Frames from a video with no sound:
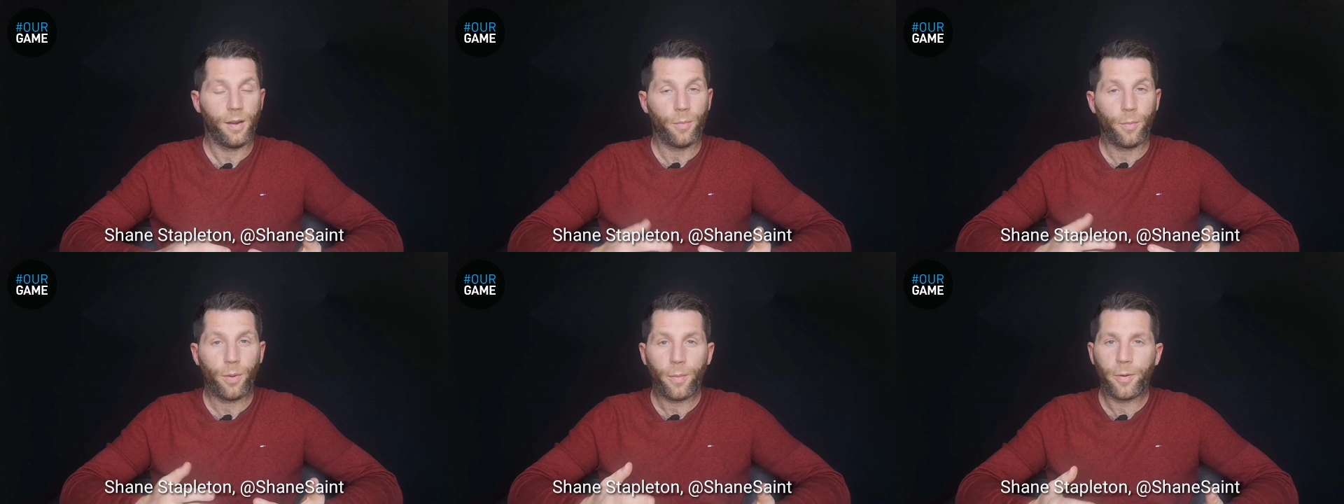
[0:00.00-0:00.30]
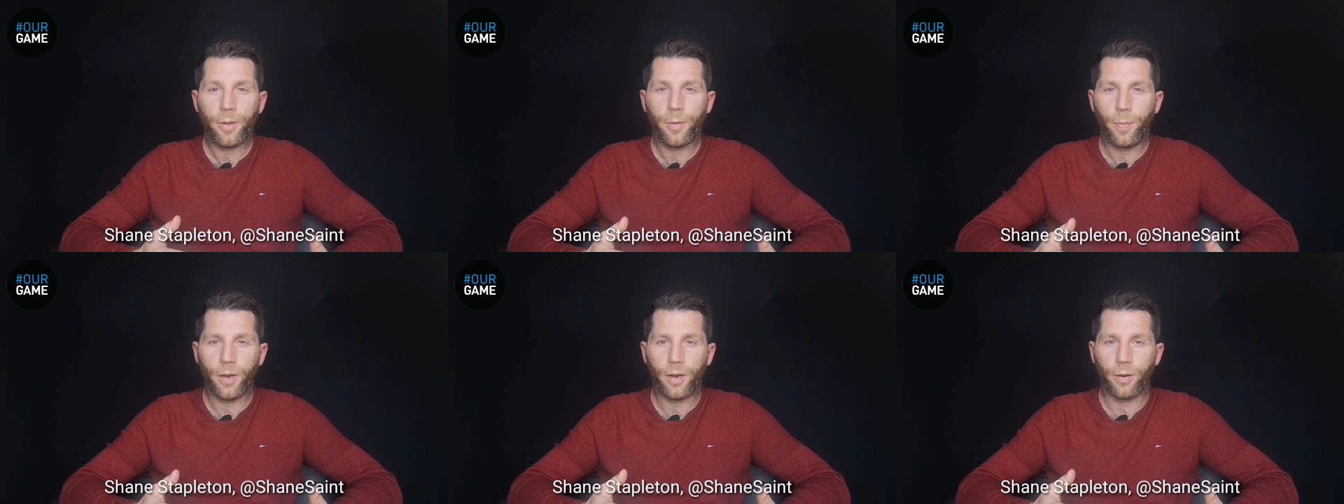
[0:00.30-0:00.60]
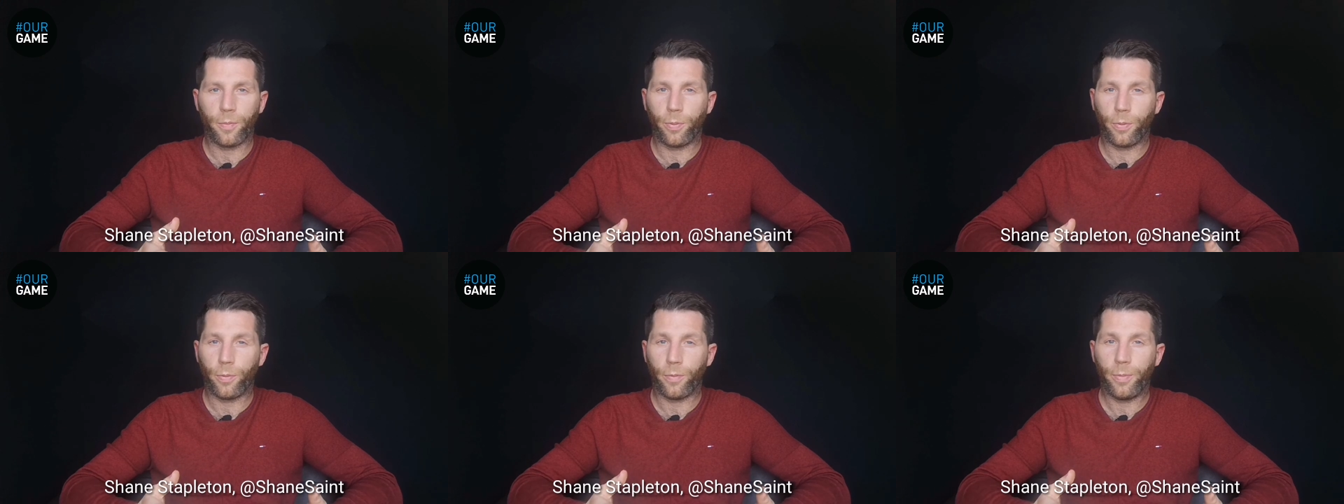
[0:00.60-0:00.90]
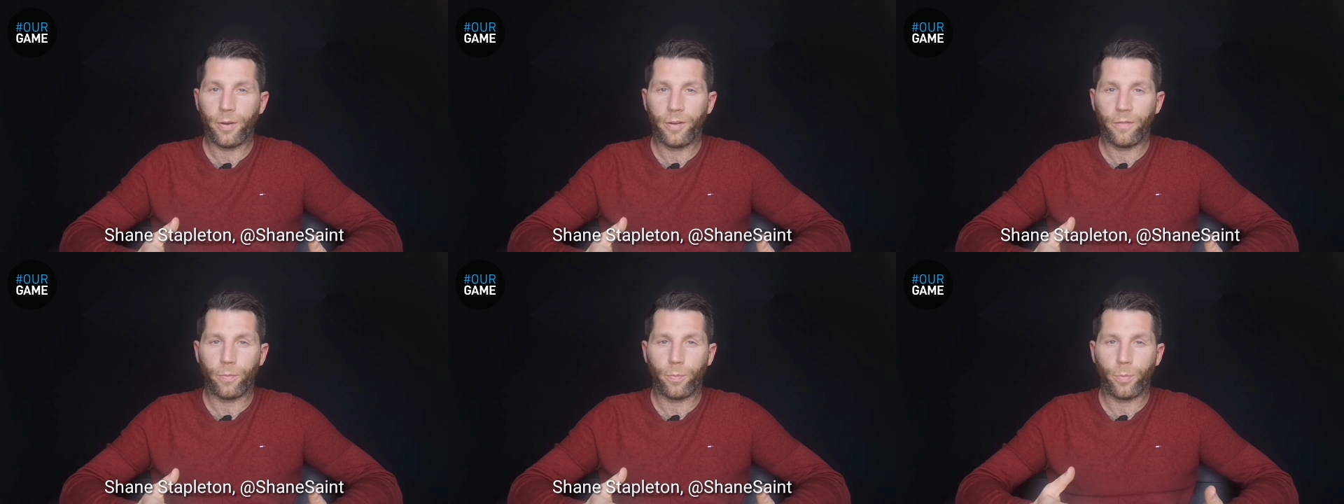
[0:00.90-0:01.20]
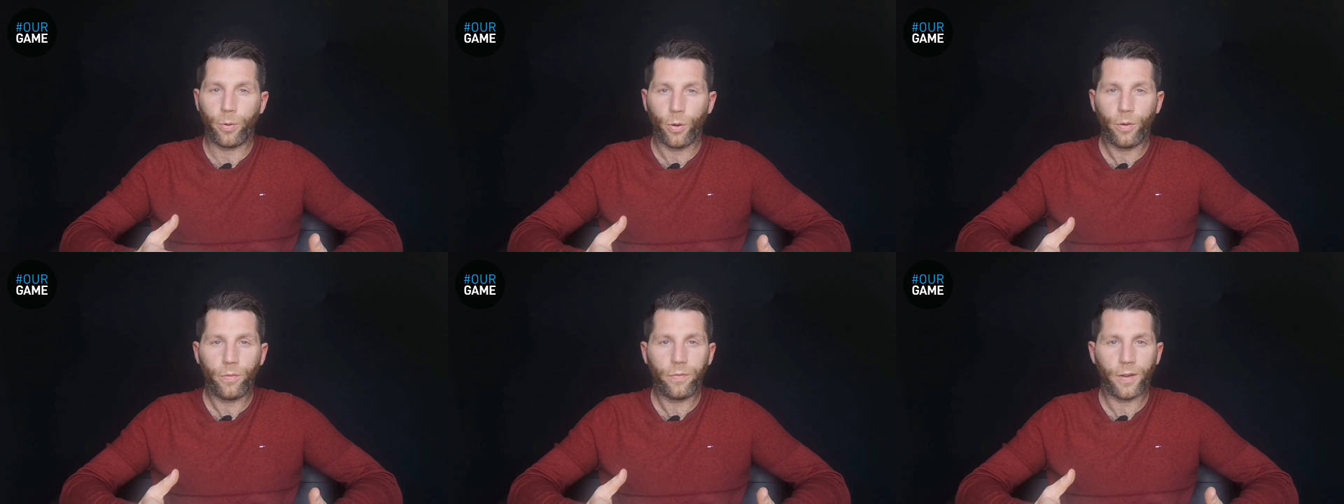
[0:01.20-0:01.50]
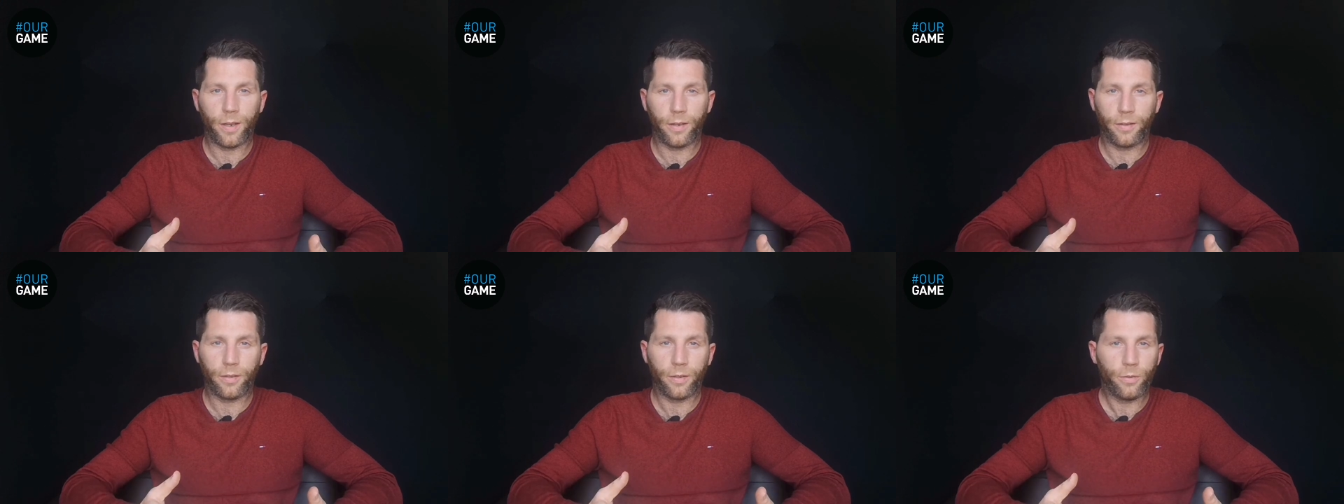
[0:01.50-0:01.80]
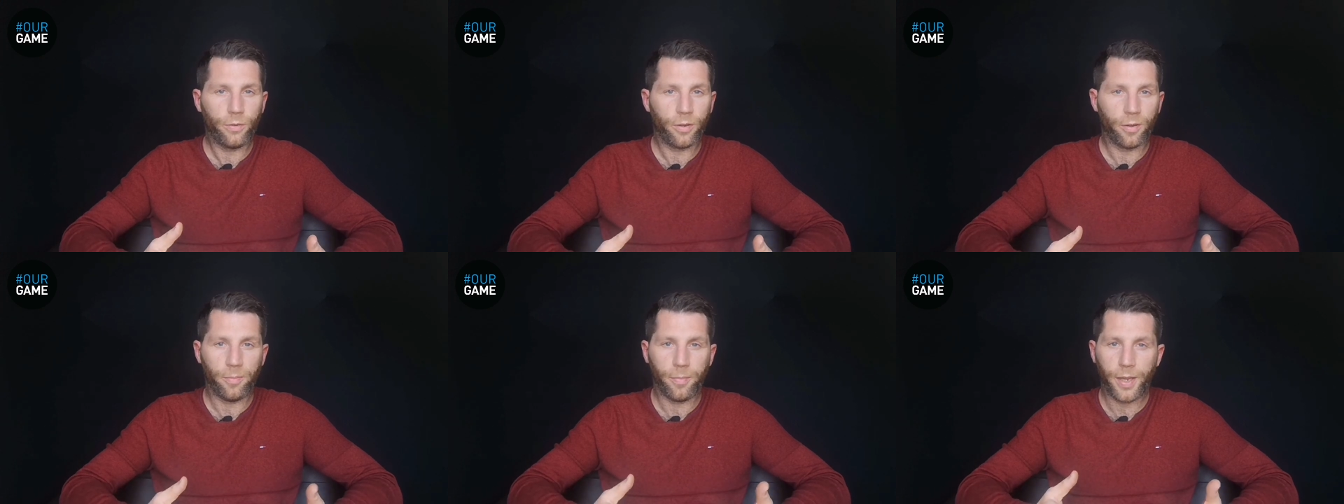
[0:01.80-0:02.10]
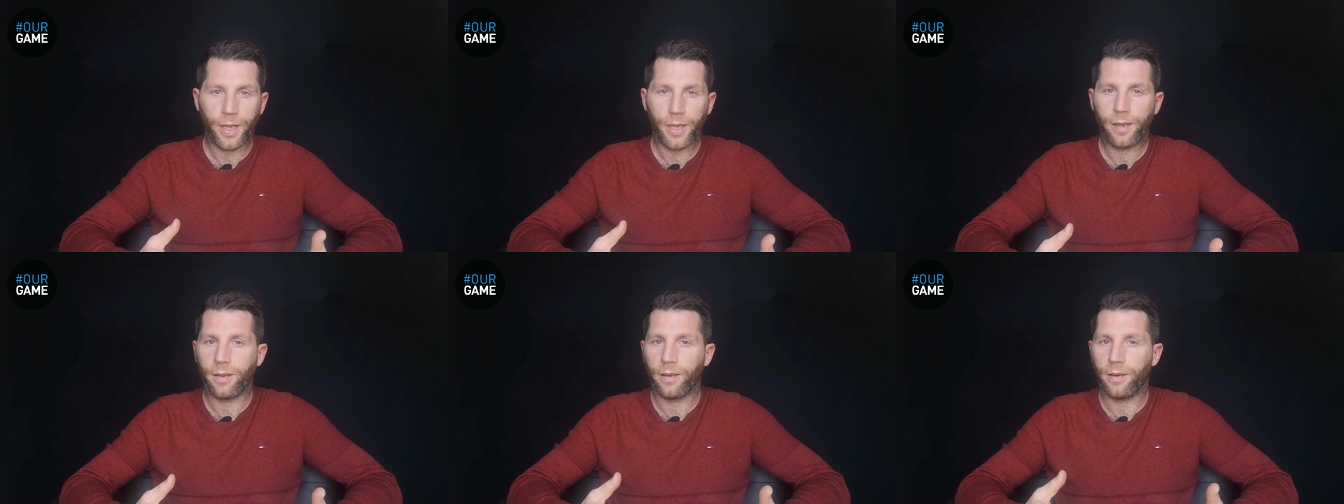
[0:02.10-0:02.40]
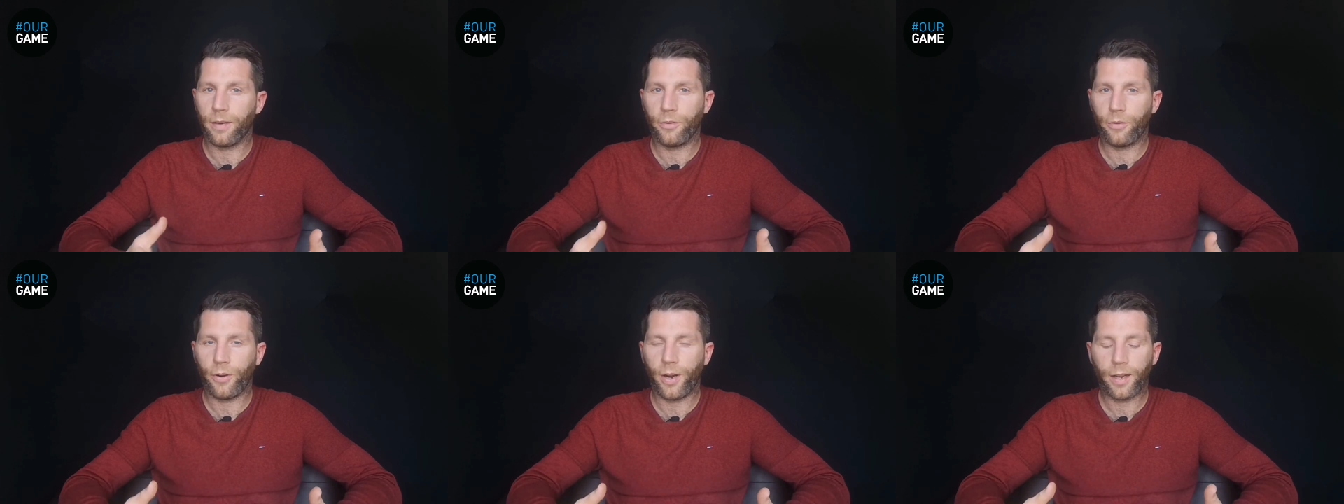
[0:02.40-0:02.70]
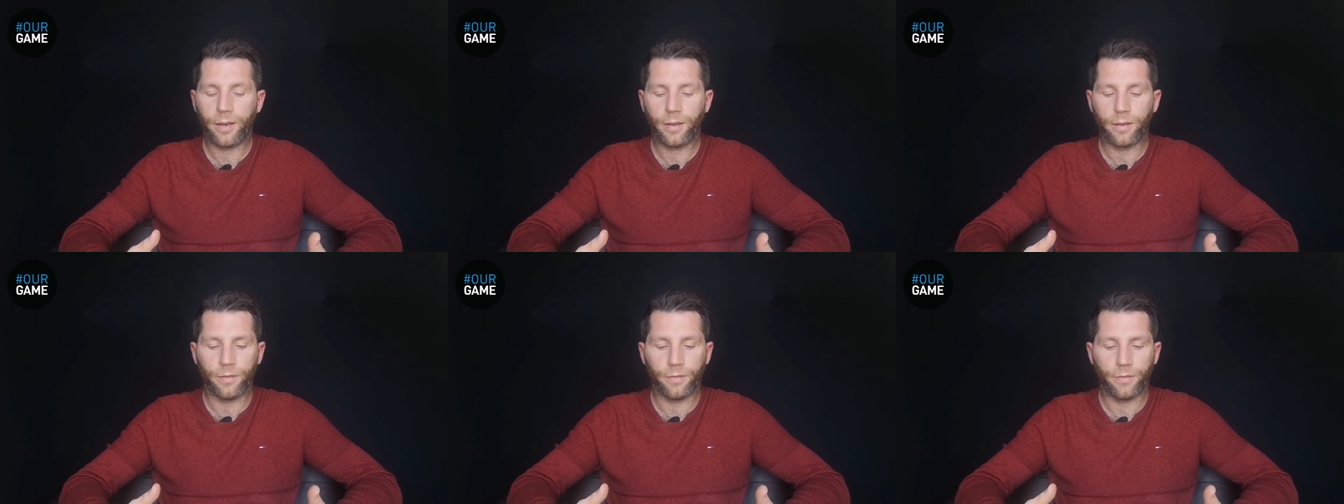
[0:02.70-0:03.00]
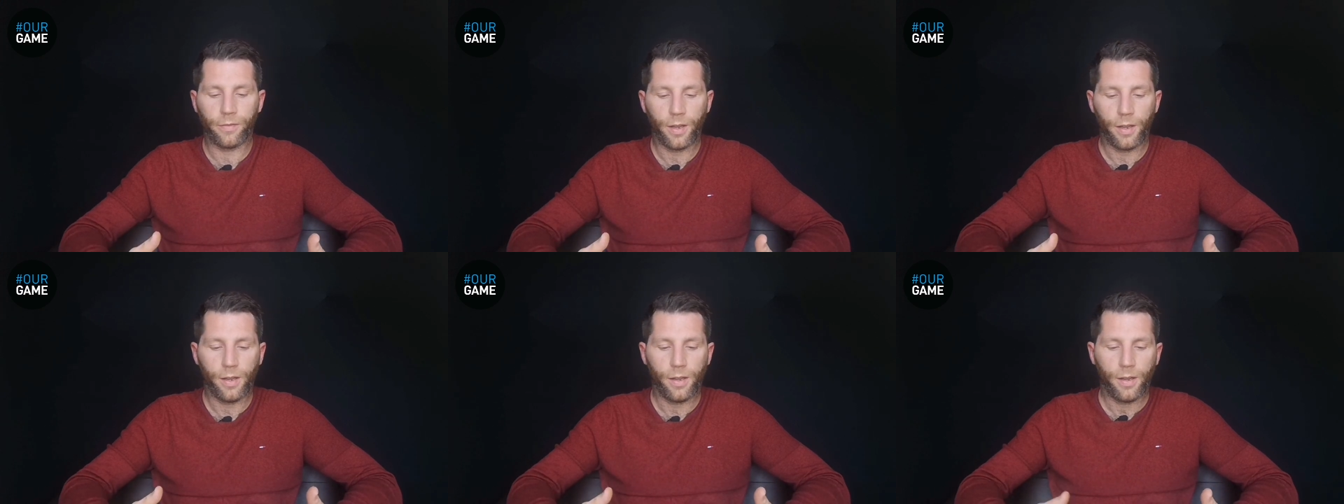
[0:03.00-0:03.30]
probably a bit of bit of a profile too to make it attractive.